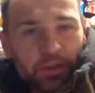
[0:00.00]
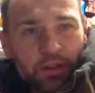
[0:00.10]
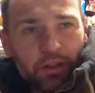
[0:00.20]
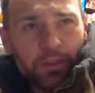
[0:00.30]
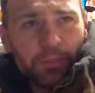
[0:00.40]

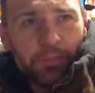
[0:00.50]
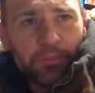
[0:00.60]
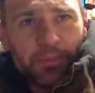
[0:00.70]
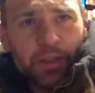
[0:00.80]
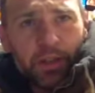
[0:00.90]
time.
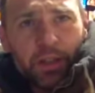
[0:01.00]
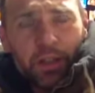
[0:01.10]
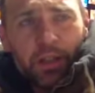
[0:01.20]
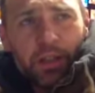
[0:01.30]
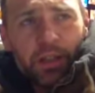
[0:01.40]

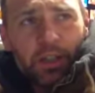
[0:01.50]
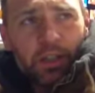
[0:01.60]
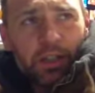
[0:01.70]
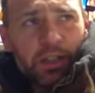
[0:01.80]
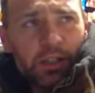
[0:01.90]

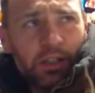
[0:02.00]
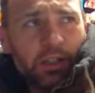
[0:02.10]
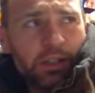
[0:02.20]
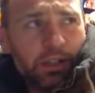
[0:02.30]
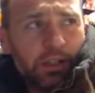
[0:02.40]

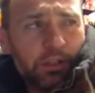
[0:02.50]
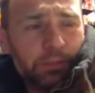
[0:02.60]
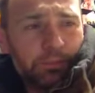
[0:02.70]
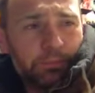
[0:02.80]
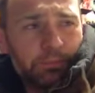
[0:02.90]

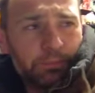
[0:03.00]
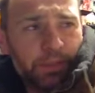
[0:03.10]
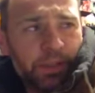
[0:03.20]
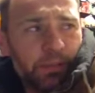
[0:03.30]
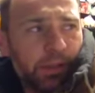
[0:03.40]
Um,
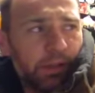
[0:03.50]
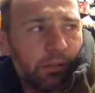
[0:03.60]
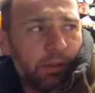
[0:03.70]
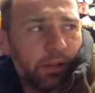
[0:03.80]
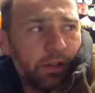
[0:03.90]

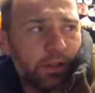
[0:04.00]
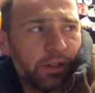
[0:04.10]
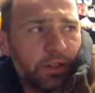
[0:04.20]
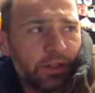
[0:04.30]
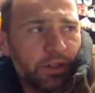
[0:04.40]

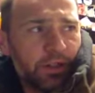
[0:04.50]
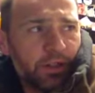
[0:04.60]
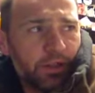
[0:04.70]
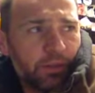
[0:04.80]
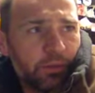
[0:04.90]
wise,
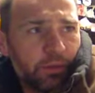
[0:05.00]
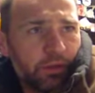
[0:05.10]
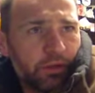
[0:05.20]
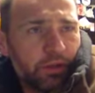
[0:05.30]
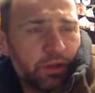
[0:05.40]
the
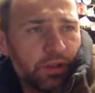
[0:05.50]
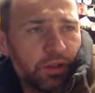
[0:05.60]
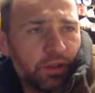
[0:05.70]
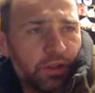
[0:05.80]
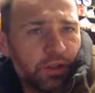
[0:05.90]
ones
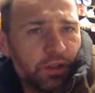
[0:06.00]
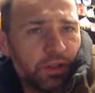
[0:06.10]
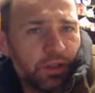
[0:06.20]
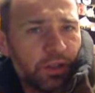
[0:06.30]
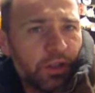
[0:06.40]
that
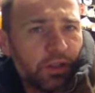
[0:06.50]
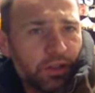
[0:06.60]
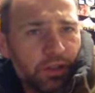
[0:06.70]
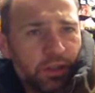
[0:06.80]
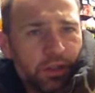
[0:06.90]
uh,
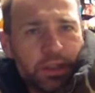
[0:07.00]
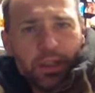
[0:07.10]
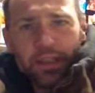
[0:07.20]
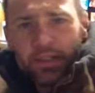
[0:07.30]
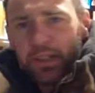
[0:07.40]

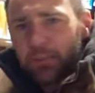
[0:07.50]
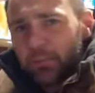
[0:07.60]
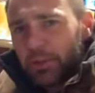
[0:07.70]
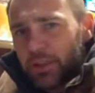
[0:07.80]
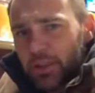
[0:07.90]
Claire
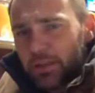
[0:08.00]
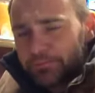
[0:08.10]
sent me.